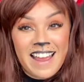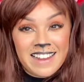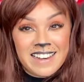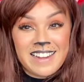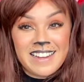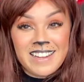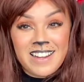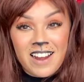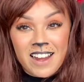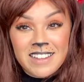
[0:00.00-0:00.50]
and
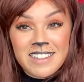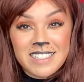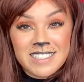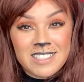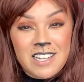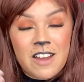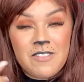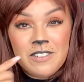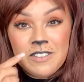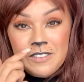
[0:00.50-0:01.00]
I got
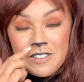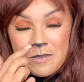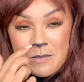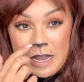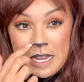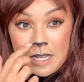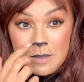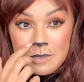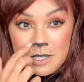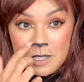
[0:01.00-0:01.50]
this off of a
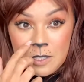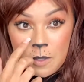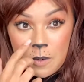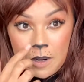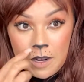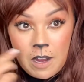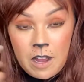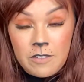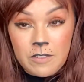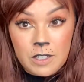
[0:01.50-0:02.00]
makeup
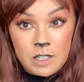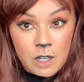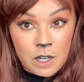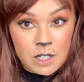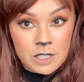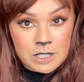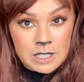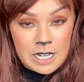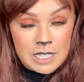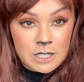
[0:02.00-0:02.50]
tutorial off a
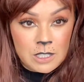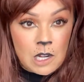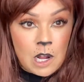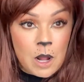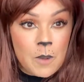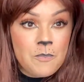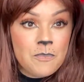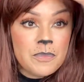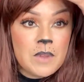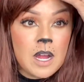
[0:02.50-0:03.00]
girl that I
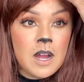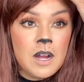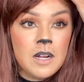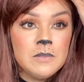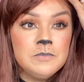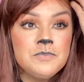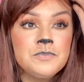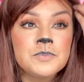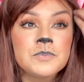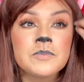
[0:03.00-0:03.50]
saw,
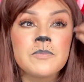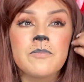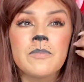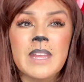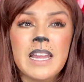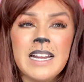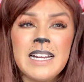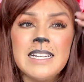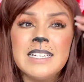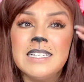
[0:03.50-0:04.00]
um,
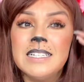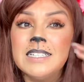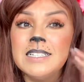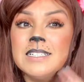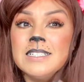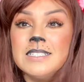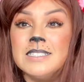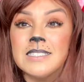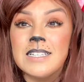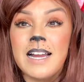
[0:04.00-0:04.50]

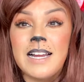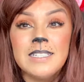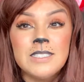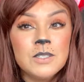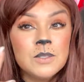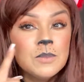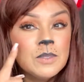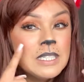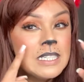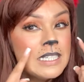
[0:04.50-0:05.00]
is I
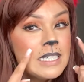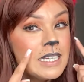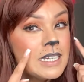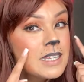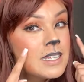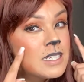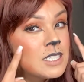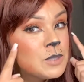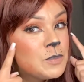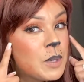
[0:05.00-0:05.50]
don't really
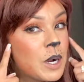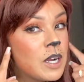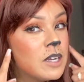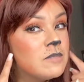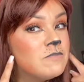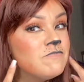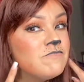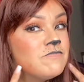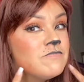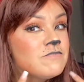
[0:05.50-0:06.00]
like this part.
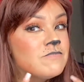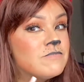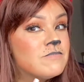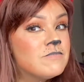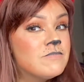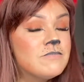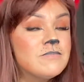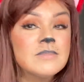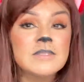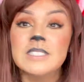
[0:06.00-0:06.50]

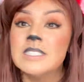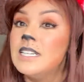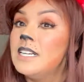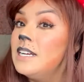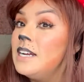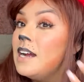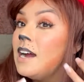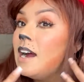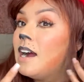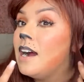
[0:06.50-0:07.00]

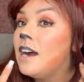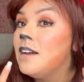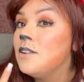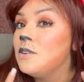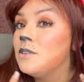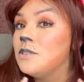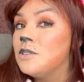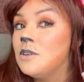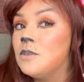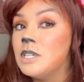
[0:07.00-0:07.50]
I
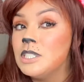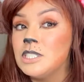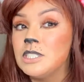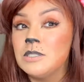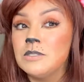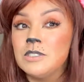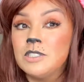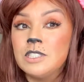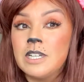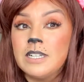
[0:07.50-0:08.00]
don't know what
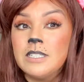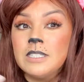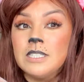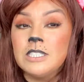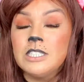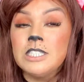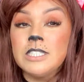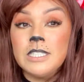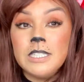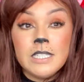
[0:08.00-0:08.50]
she was trying to
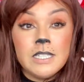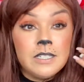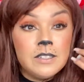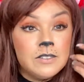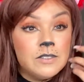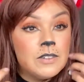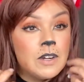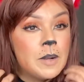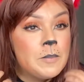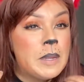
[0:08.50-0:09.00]

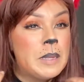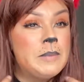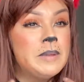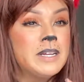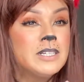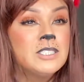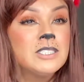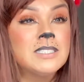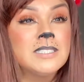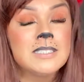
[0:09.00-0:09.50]
achieve, or
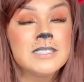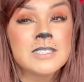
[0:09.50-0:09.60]
maybe I just